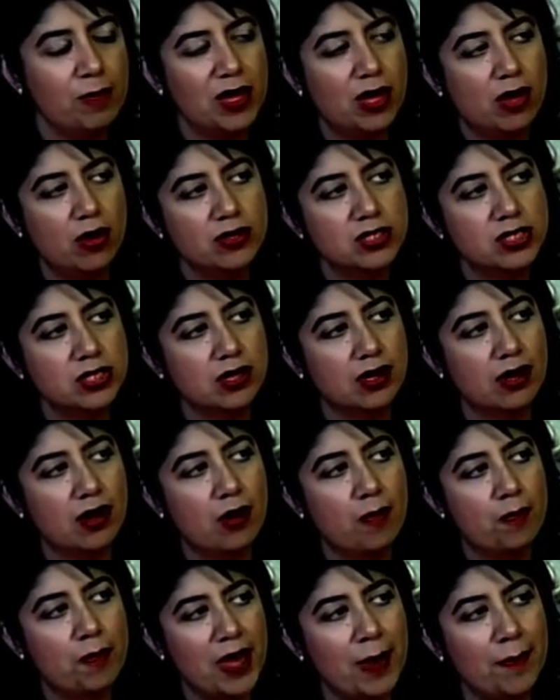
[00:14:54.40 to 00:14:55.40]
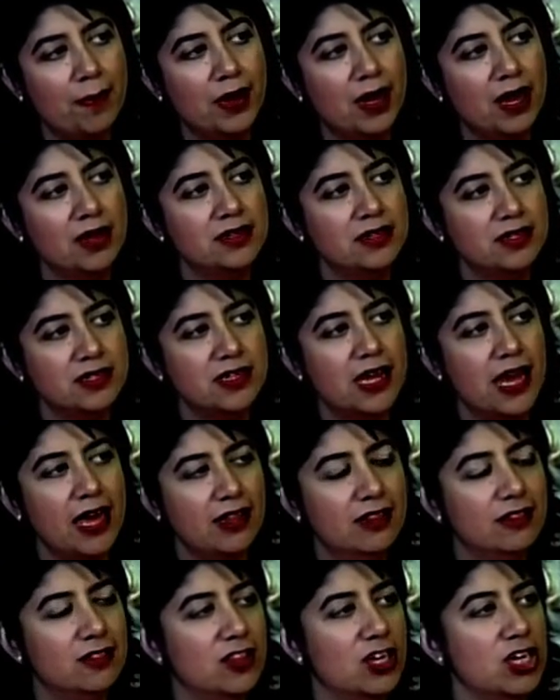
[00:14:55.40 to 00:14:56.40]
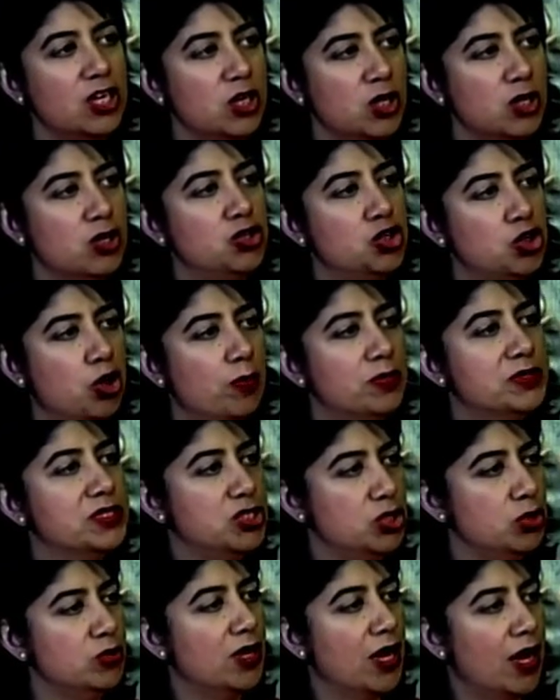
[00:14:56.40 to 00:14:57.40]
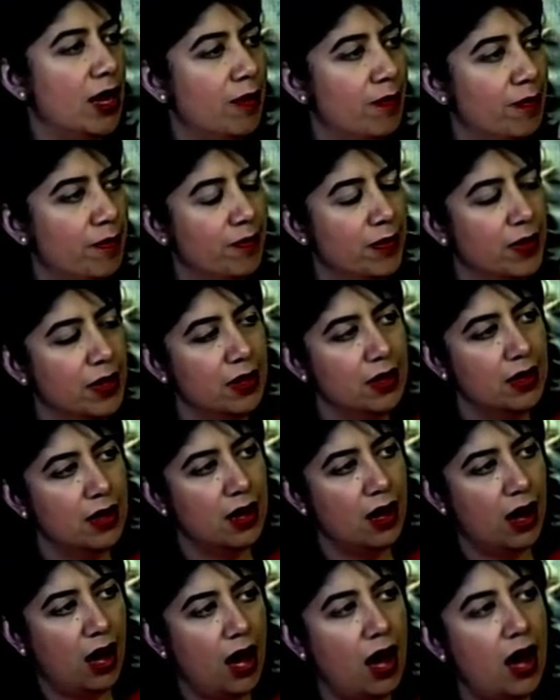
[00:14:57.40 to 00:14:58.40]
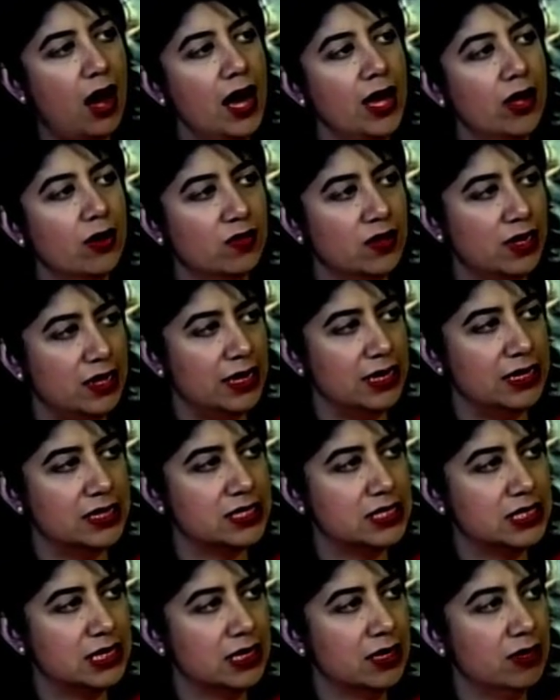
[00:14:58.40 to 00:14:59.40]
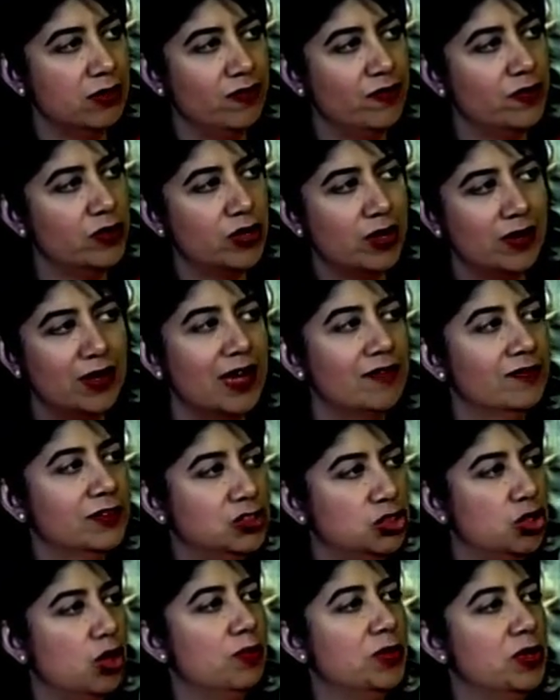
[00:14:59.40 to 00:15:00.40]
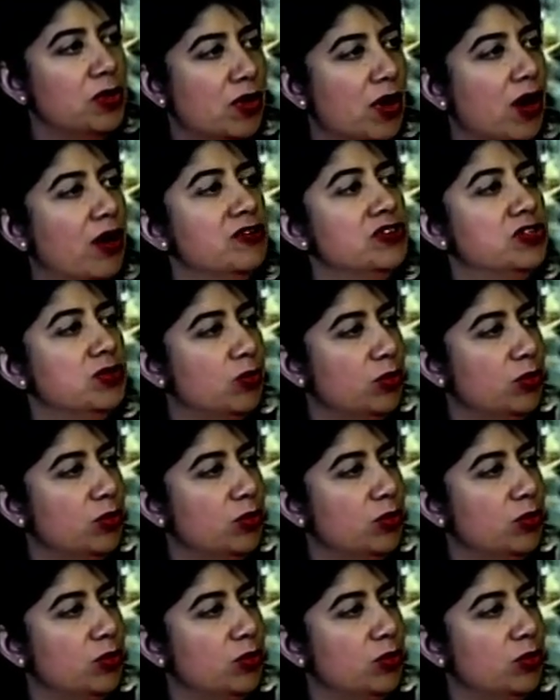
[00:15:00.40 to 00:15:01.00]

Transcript: Because people understand that hmm. jobs do come mm. high on the list. Mm. If you don't have a job, you can't